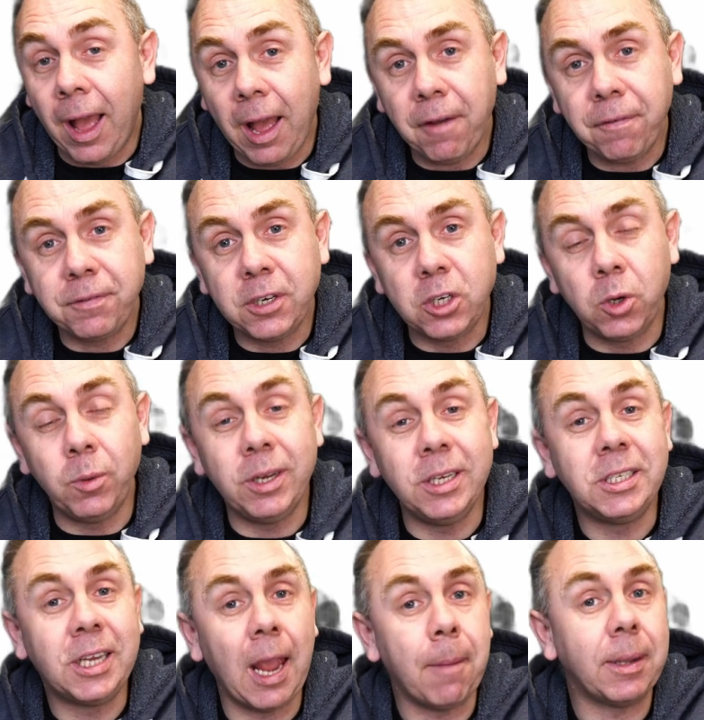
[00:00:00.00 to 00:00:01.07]
have to do is
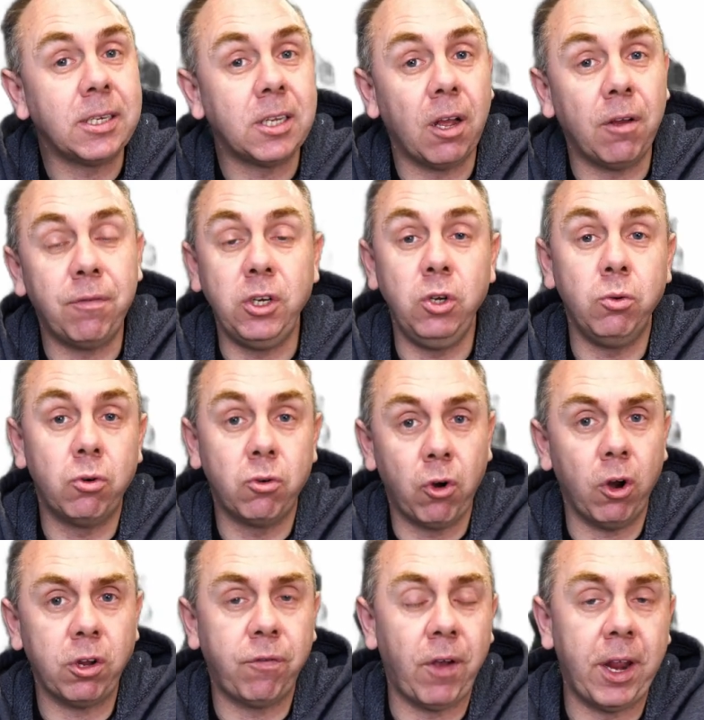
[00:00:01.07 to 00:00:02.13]
get myself a new
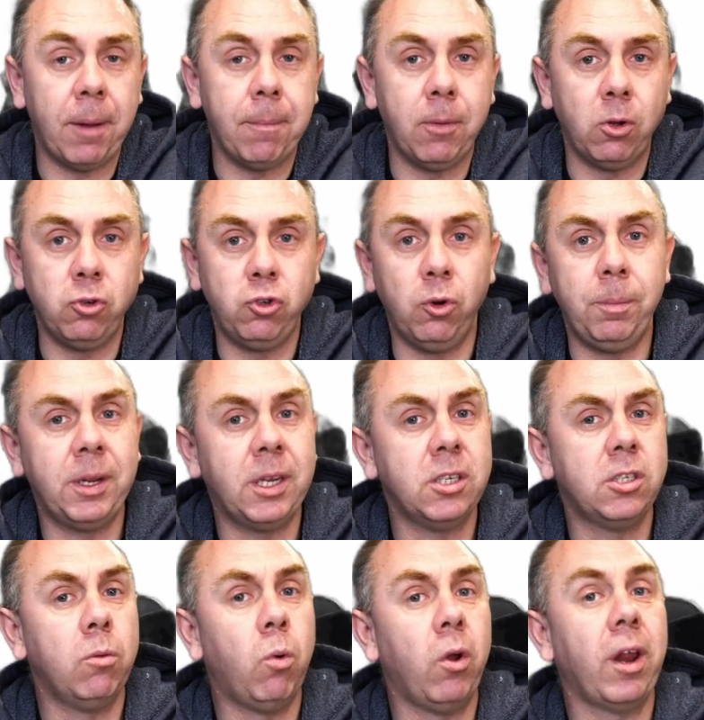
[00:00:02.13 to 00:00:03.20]
crossfire module because
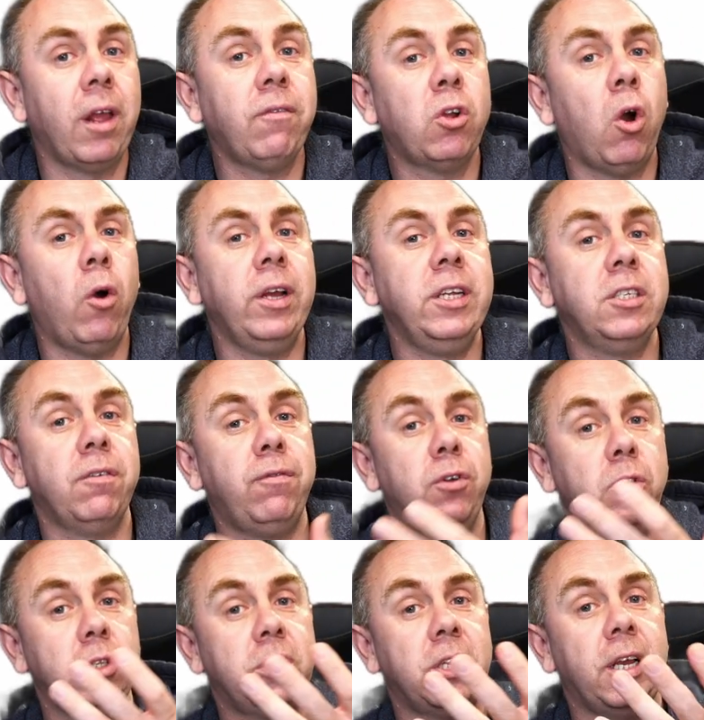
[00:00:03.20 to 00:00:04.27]
the one I've got is a
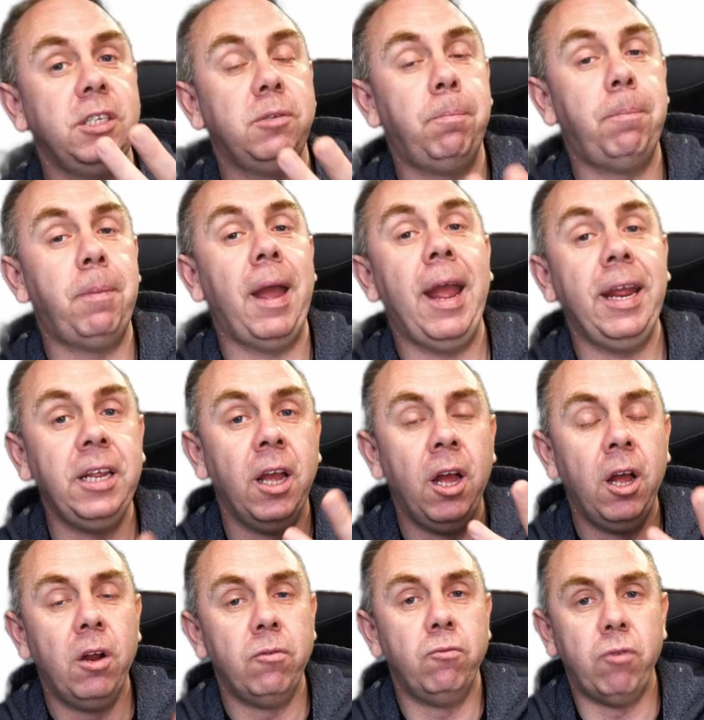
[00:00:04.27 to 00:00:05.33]
full size bay
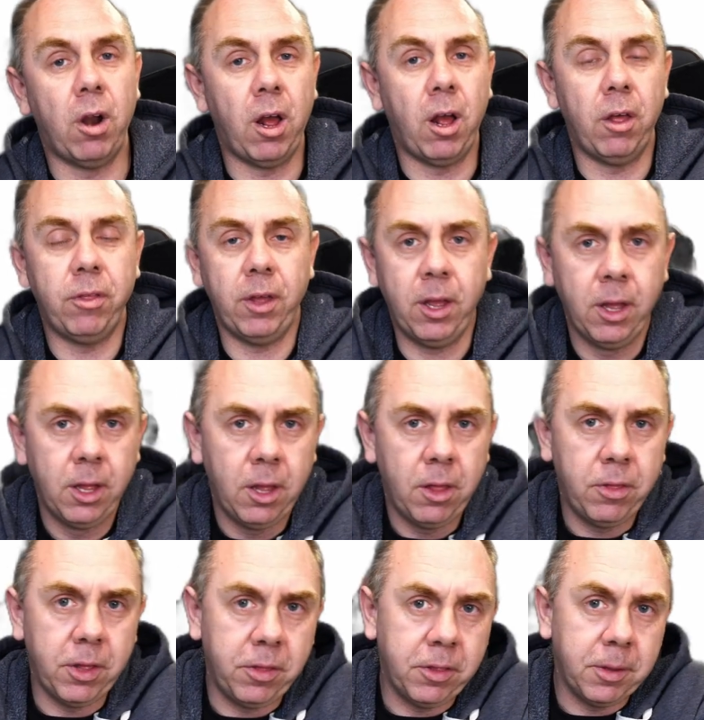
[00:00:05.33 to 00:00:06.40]
rather
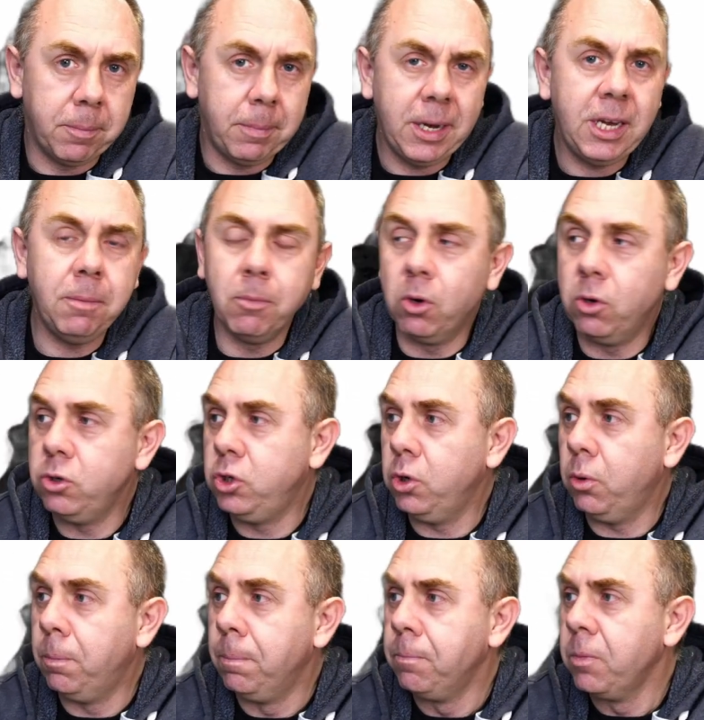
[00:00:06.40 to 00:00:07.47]
than the mini
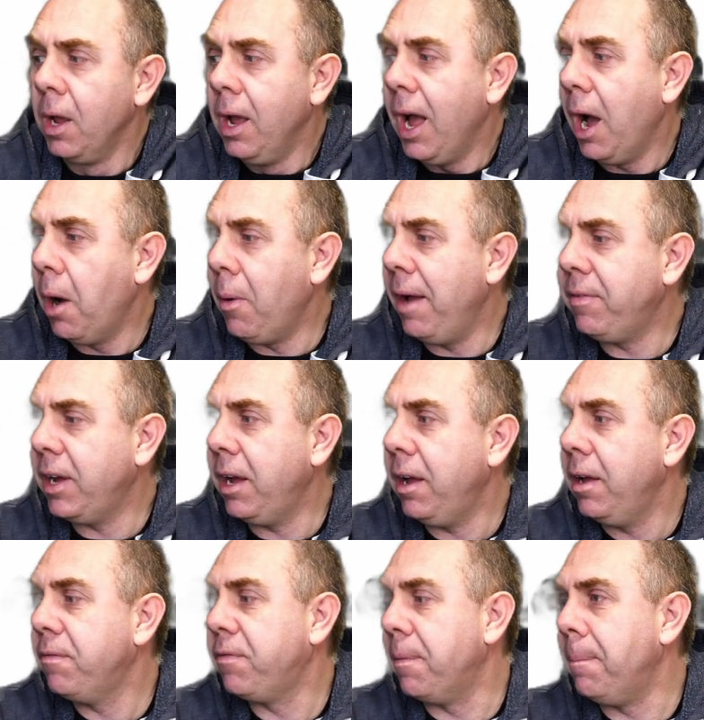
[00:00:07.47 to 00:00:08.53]
module however
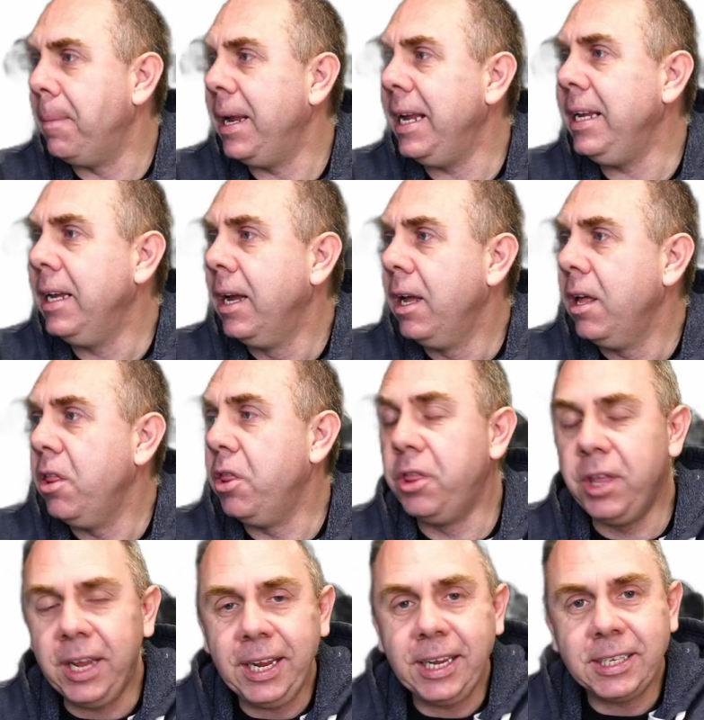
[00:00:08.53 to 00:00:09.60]
for me
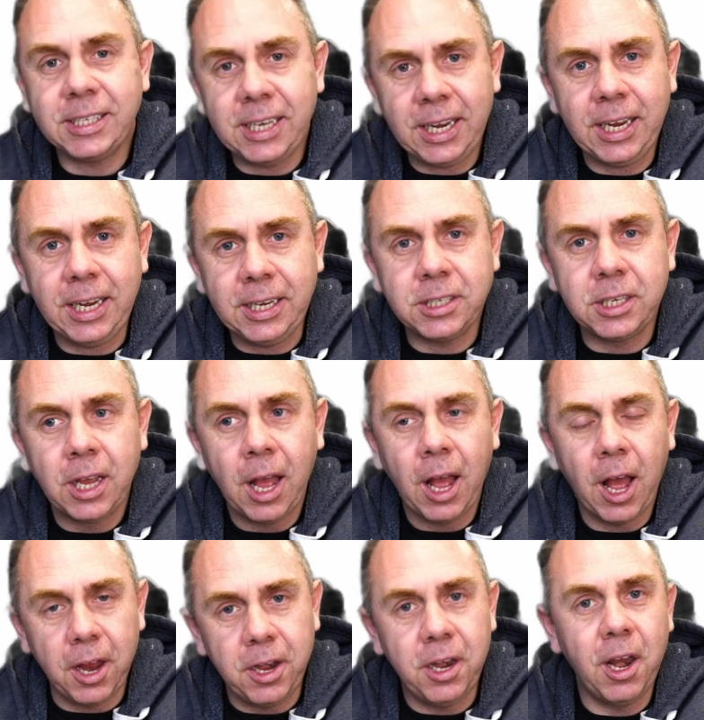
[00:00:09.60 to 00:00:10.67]
this is
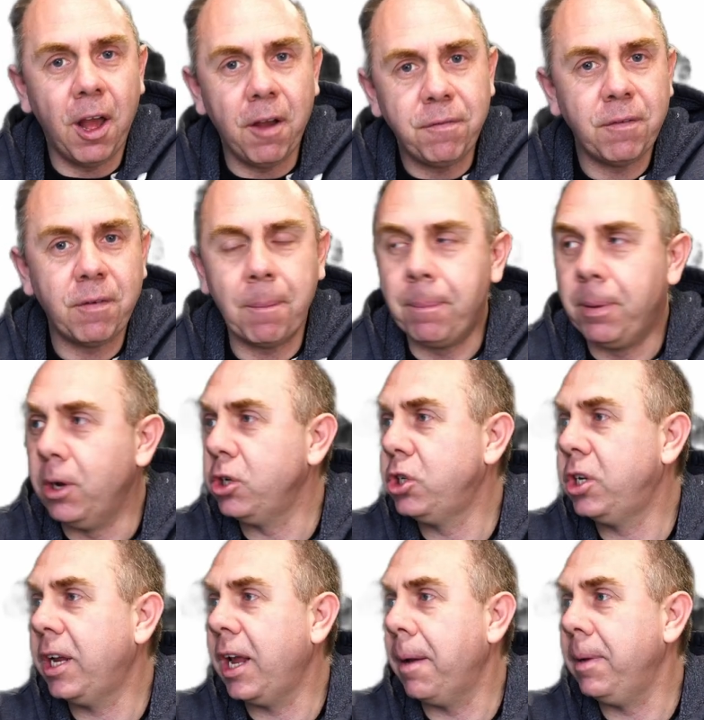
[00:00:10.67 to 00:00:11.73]
enough of a push
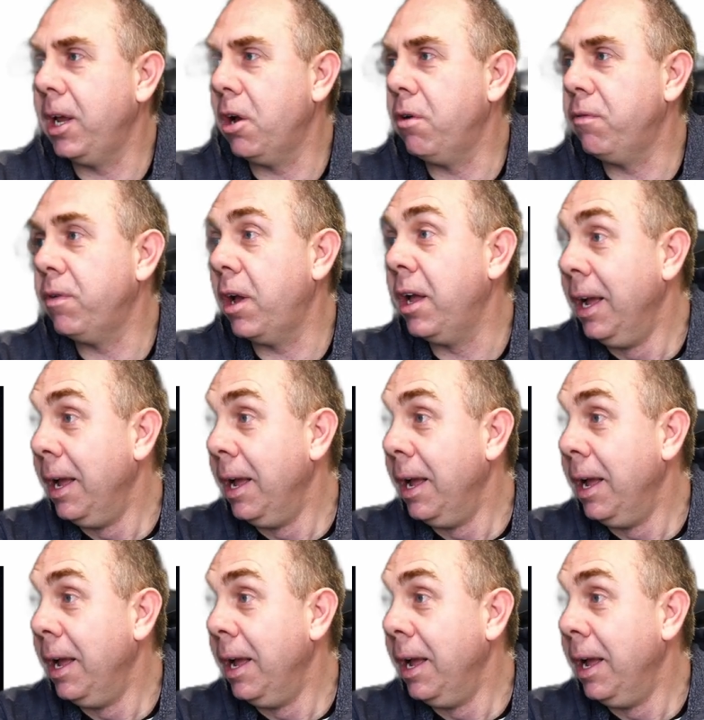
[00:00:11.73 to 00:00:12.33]
to get me over